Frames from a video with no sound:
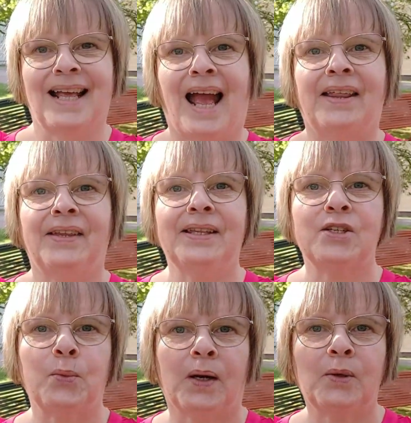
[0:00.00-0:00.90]
And then
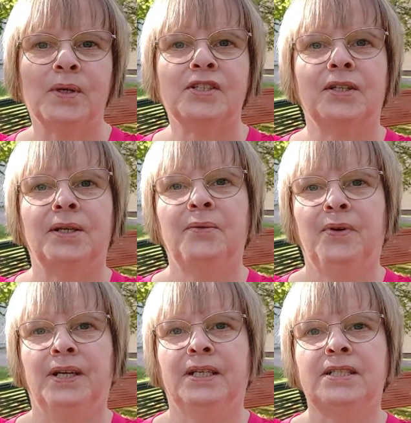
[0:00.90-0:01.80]
there's one question in
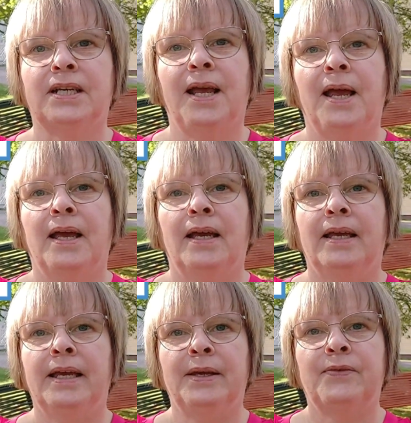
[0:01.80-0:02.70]
Finnish.
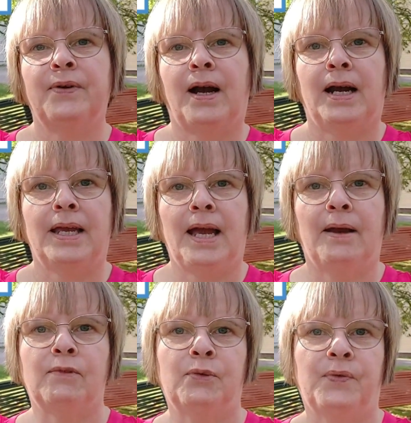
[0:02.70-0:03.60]
If I
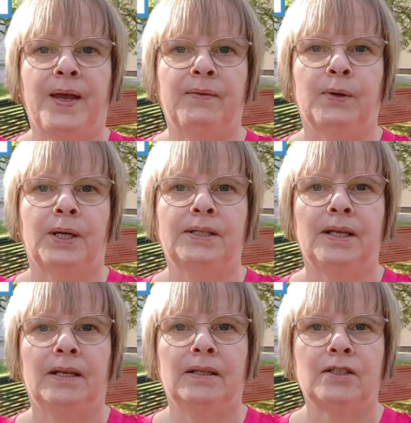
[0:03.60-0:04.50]
have a favorite
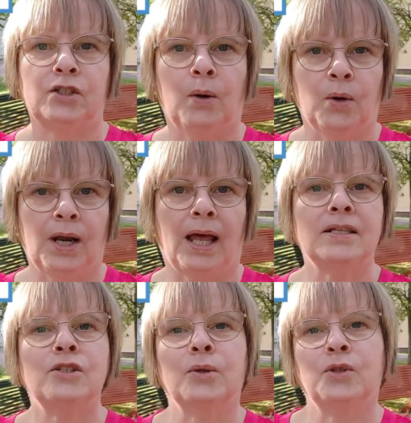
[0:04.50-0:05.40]

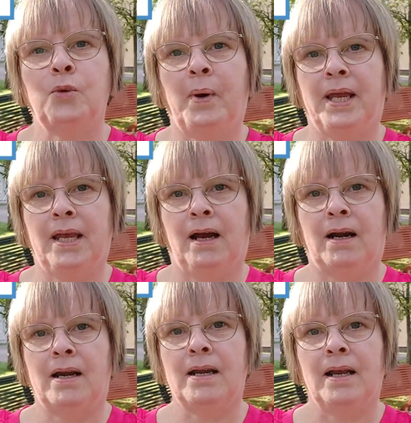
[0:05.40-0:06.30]
online store to buy
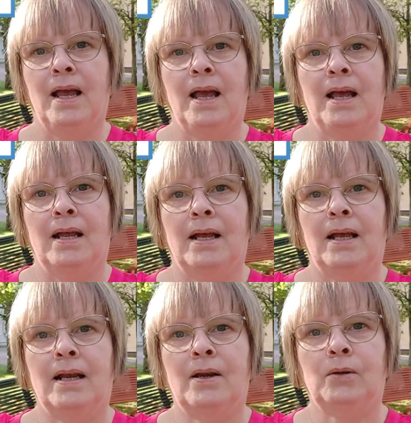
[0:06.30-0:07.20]
yarn,
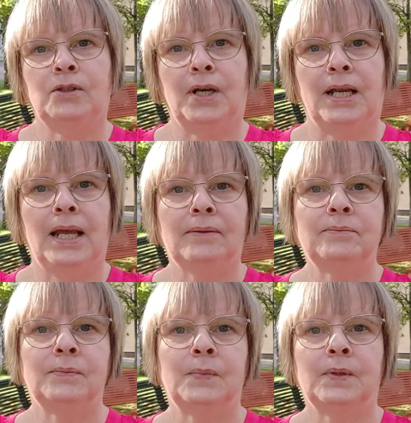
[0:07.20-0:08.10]
not really.
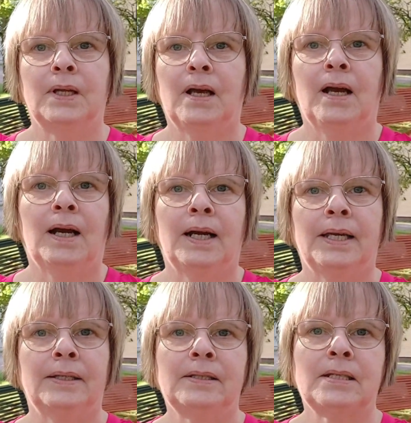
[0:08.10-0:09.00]

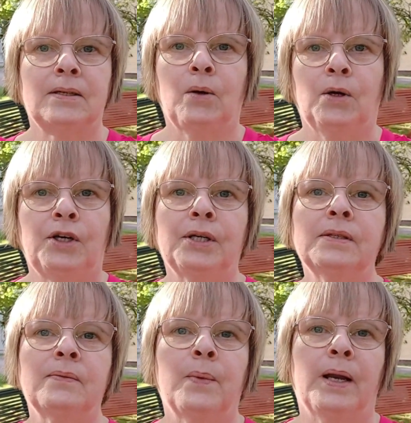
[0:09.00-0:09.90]
I order
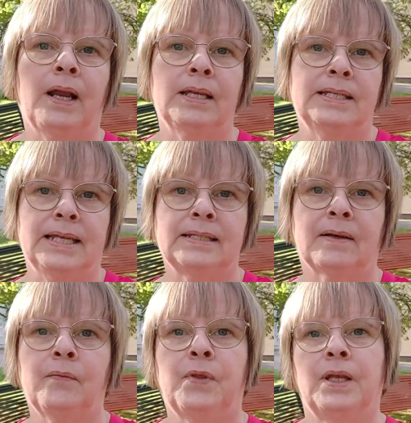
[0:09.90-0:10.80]
it when I see
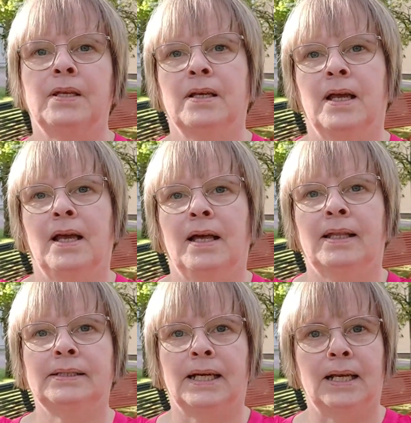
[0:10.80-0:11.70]
something
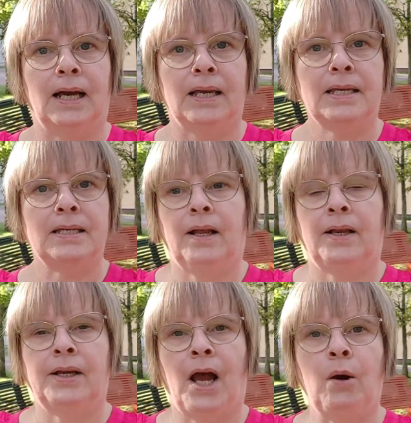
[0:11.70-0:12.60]
that I like.
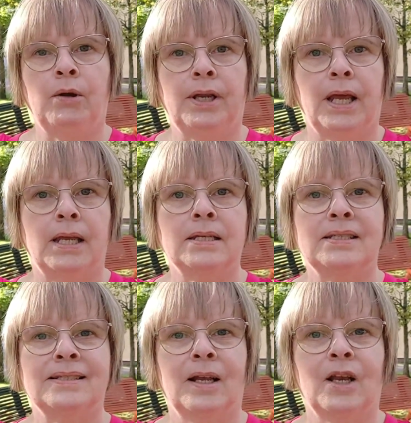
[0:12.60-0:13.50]
And
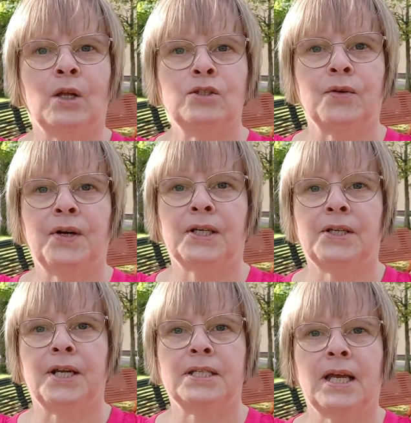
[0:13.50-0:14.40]
nowadays, lots of
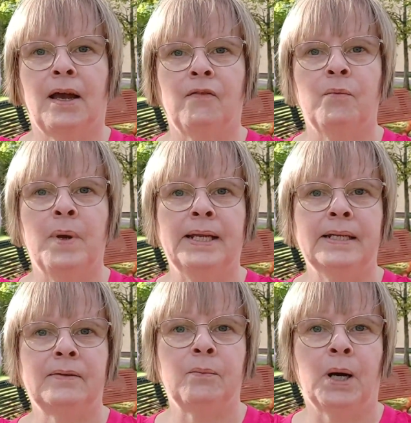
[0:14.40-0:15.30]
countries have made
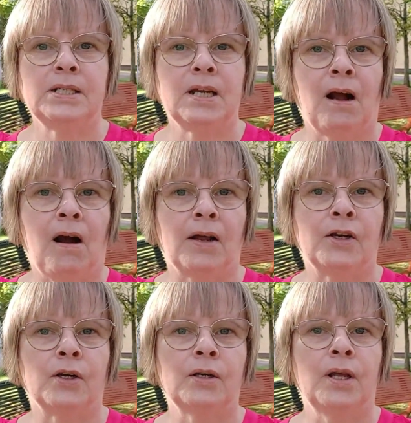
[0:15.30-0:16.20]
it much
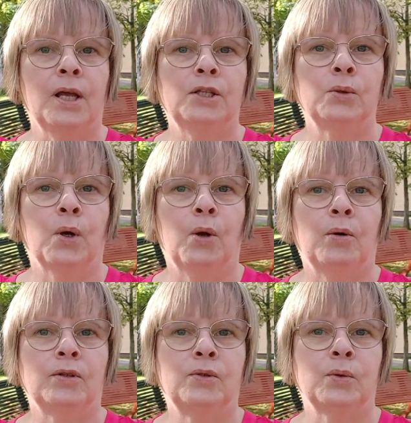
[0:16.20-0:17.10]
harder
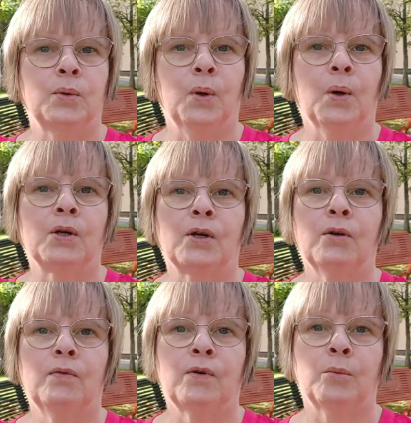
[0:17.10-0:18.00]
to order
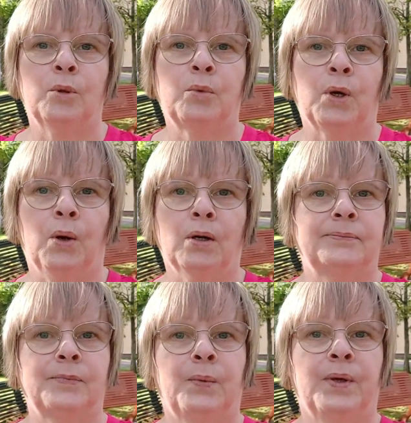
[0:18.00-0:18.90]
from abroad
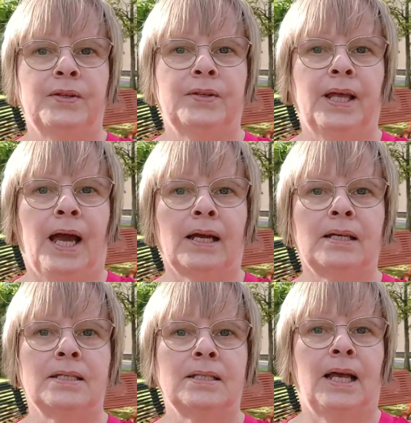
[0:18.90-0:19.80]
with
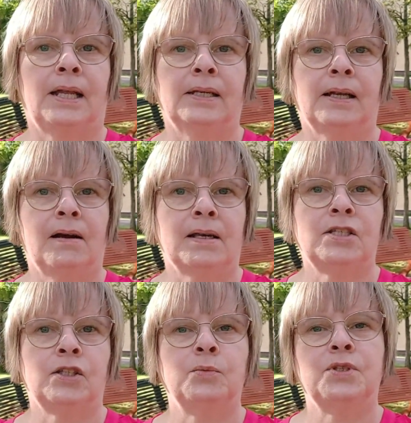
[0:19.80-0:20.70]
tax and
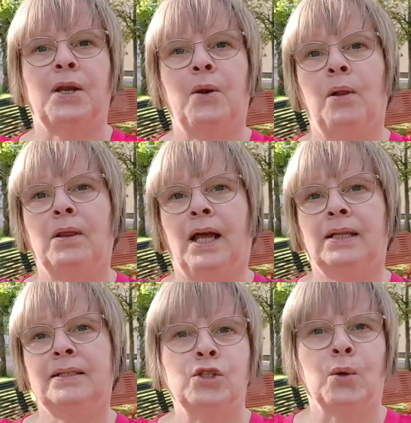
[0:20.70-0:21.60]
customs and all
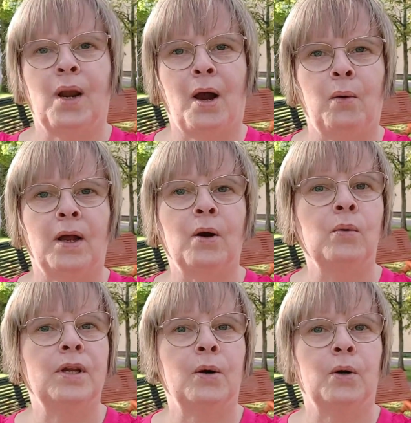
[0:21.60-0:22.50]
that. So now I
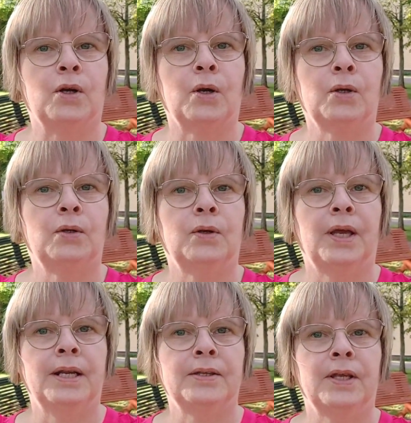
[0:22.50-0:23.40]
only order
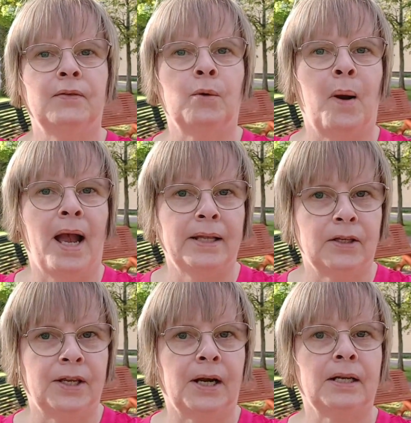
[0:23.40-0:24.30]
anything from
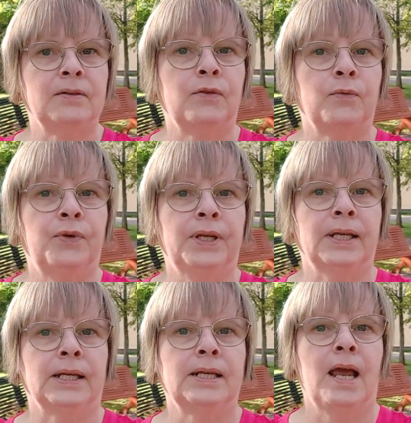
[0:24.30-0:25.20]
either directly from
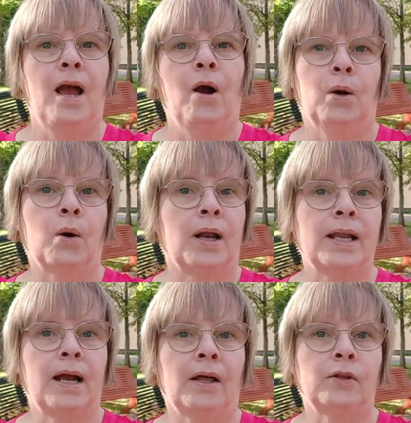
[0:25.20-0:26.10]
Finland or
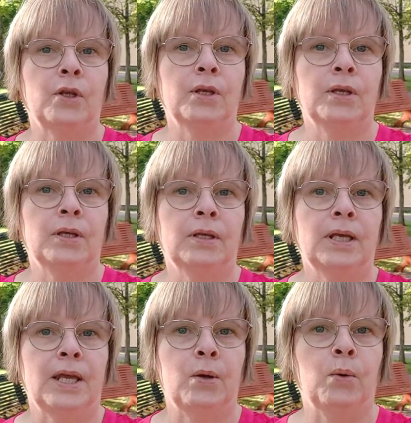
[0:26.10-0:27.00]
any other
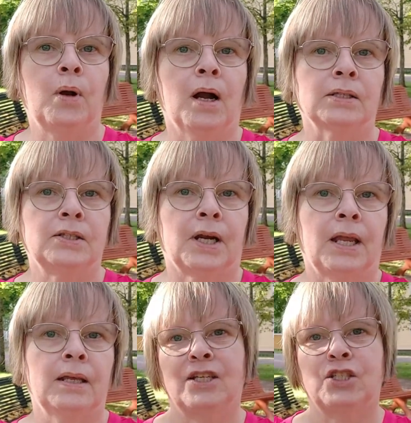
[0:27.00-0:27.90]
EU
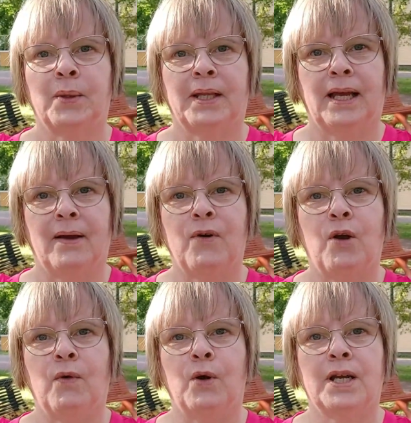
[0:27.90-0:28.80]
country, so that I
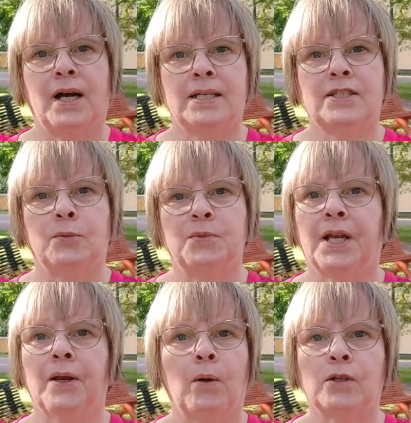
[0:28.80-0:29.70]
avoid customs
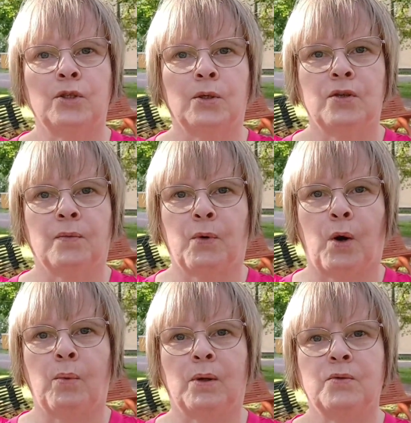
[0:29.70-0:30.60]
and all sorts of
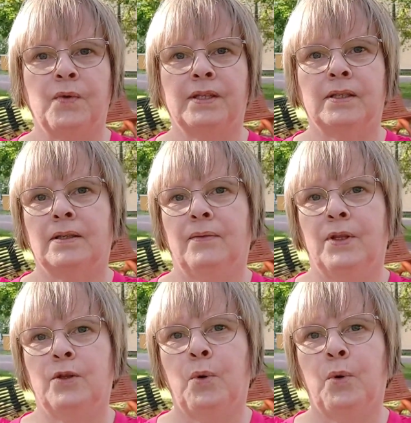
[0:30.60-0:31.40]
problems with the